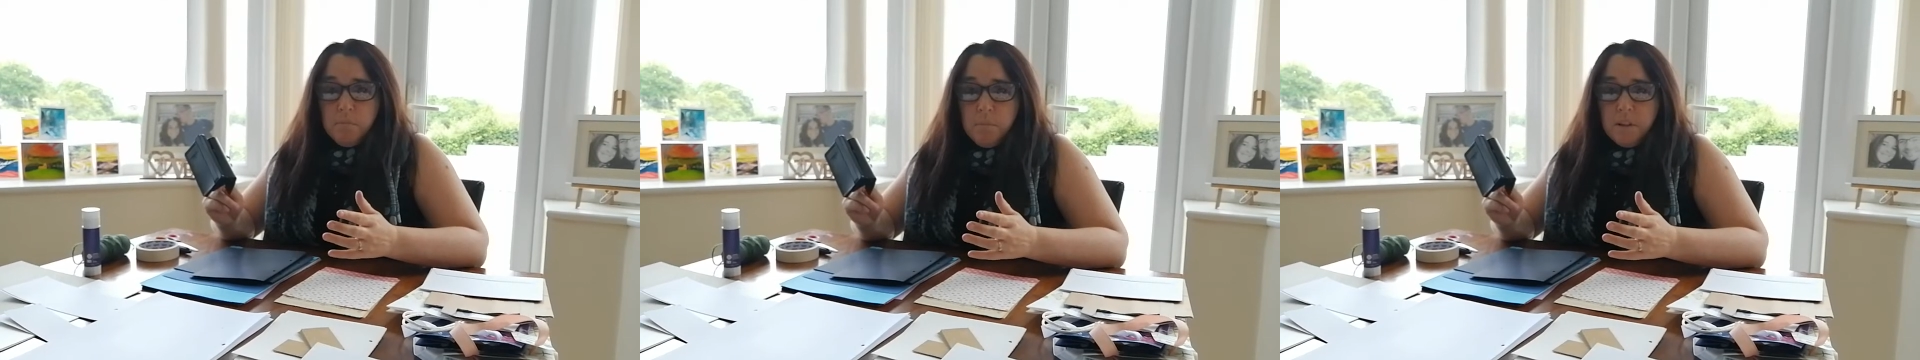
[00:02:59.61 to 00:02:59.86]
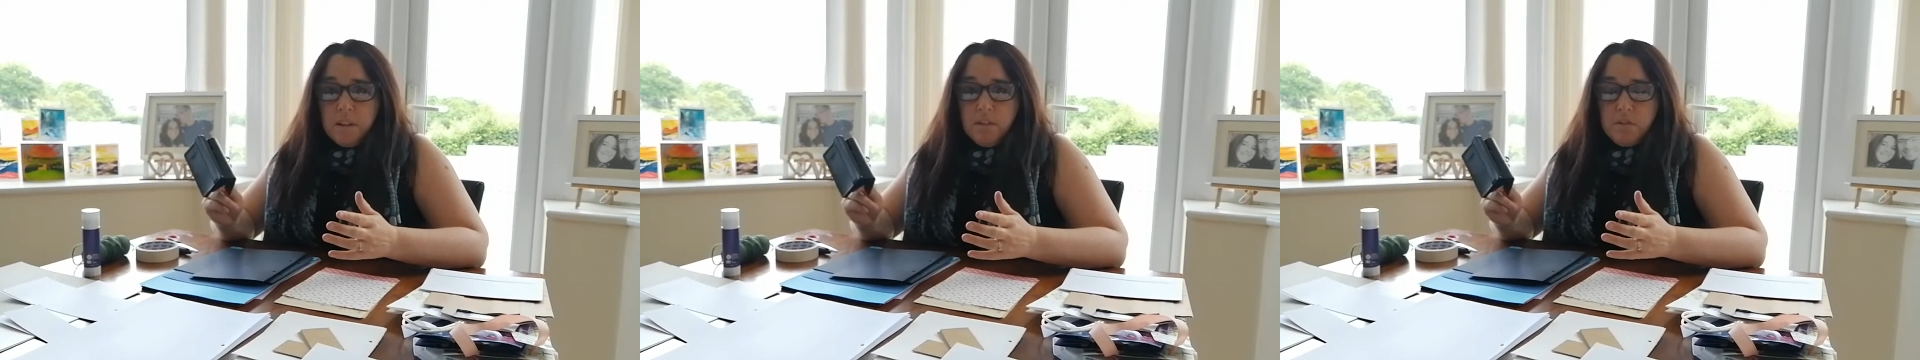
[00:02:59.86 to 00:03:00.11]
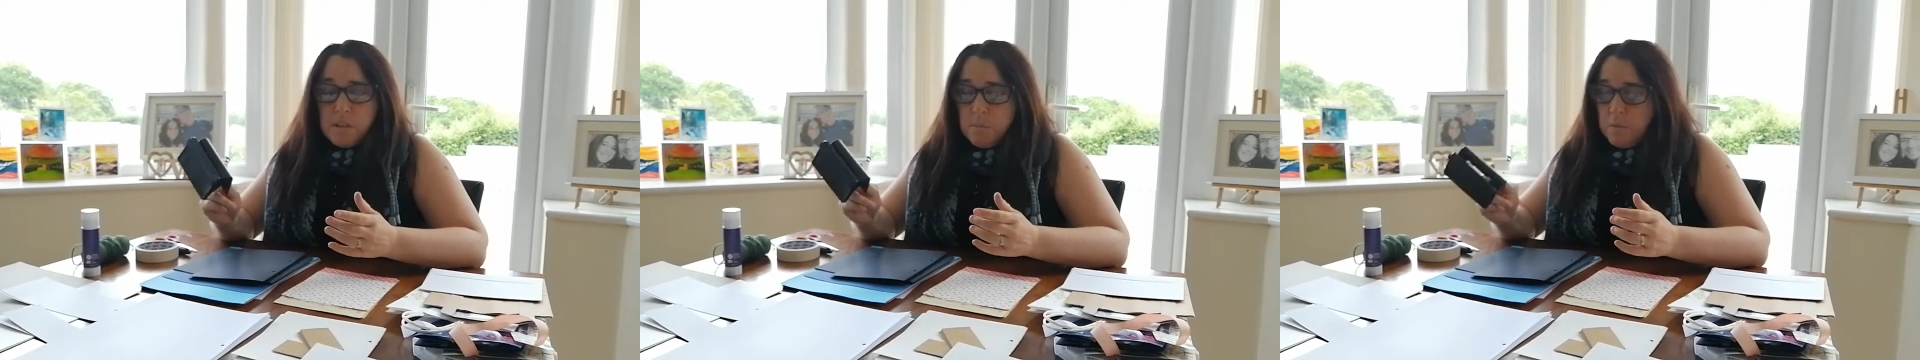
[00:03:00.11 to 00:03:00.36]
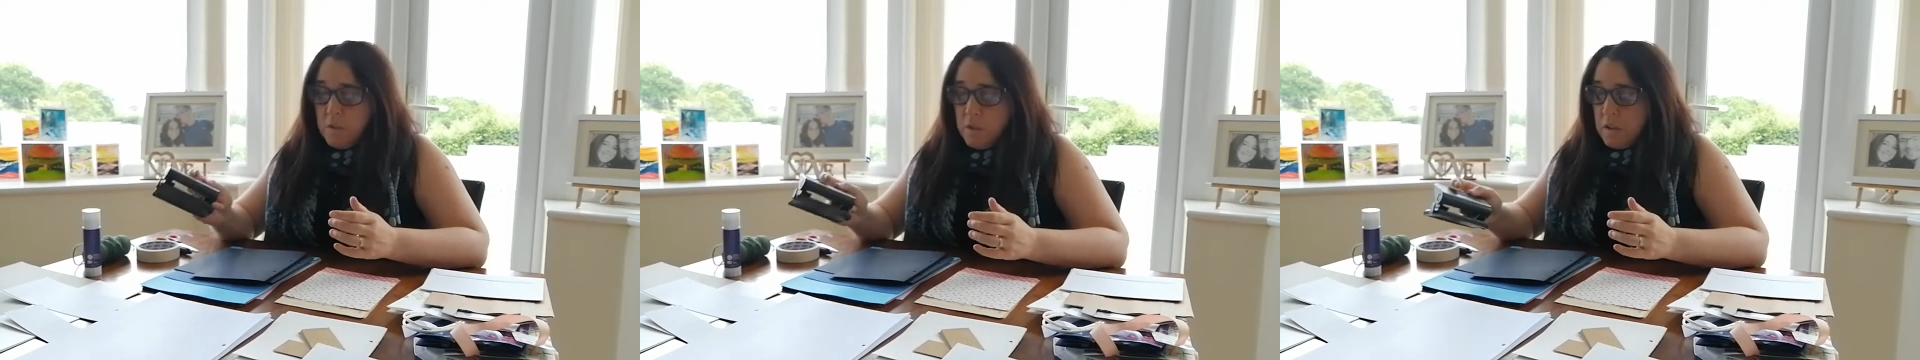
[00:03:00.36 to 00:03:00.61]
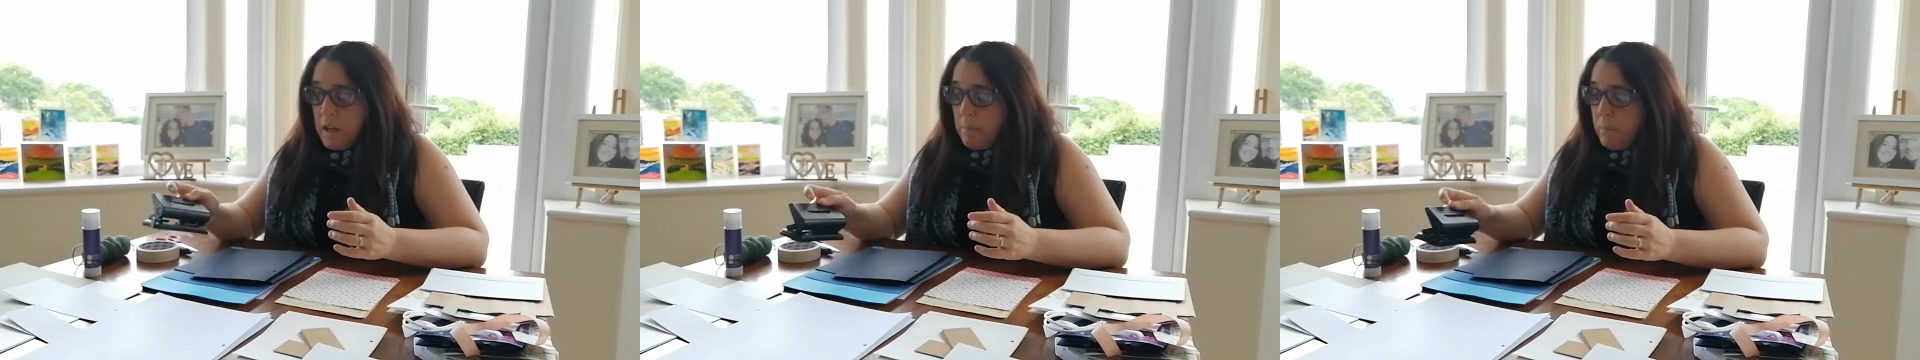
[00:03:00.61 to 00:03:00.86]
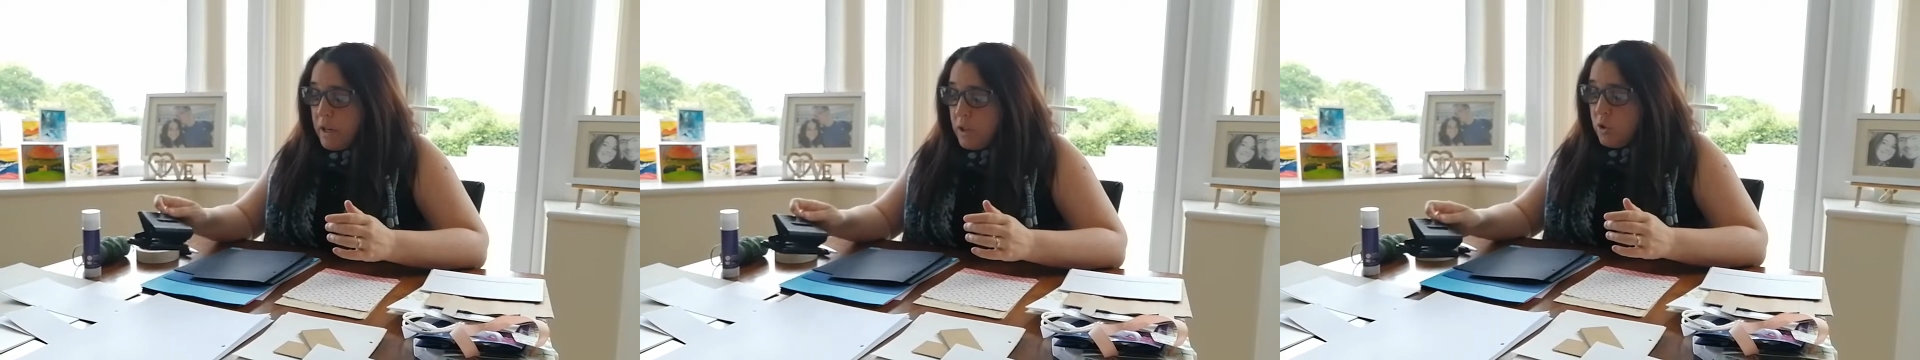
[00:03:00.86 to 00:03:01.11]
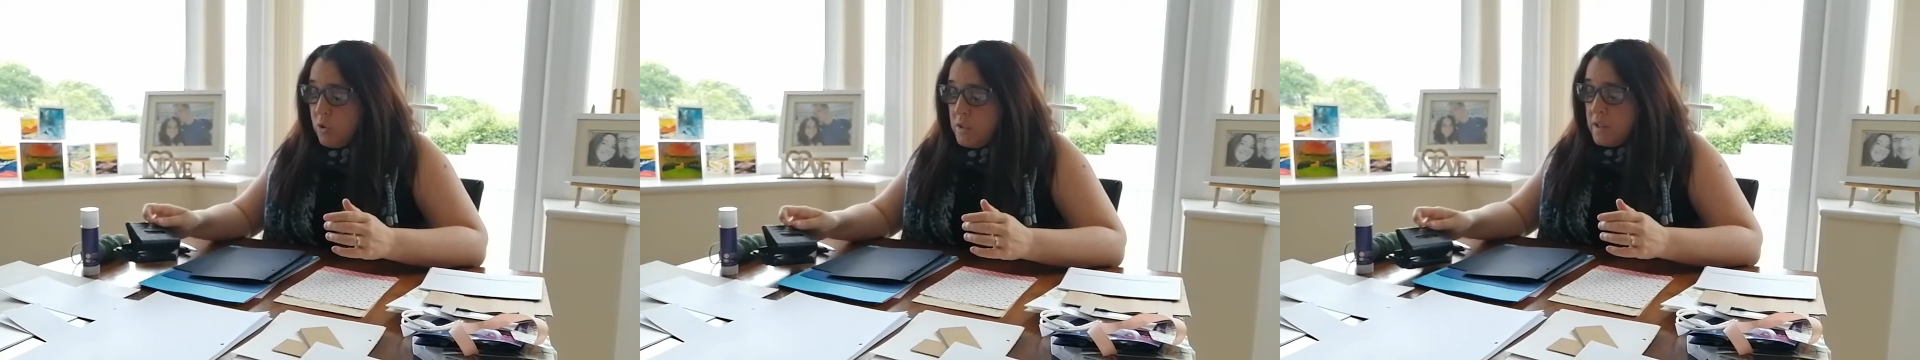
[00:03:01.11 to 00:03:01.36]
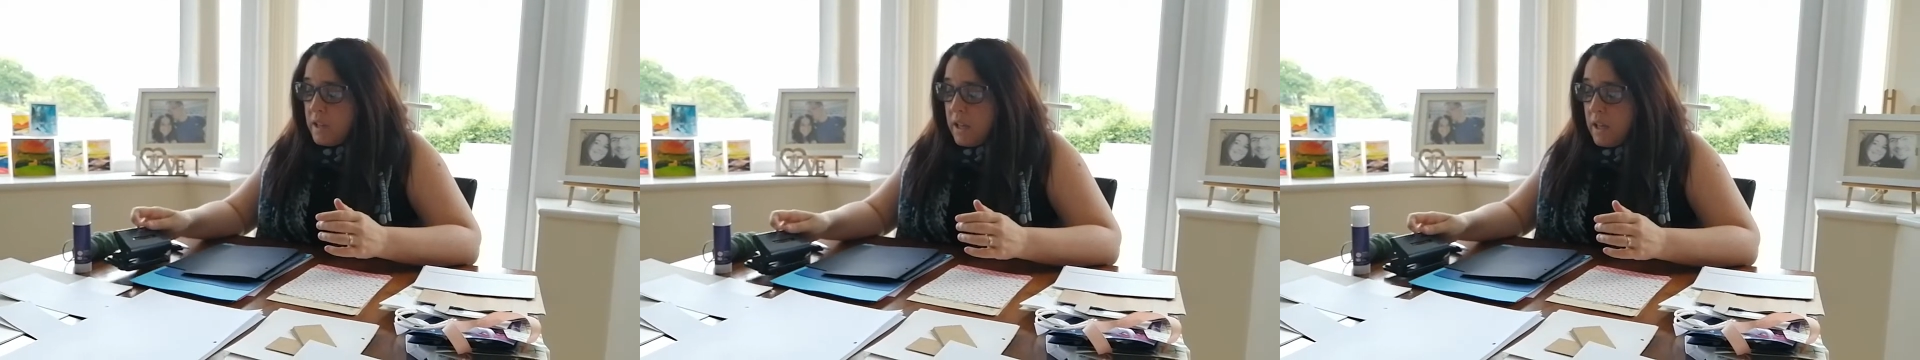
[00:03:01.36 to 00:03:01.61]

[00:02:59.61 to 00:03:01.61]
but there are some of you that might not.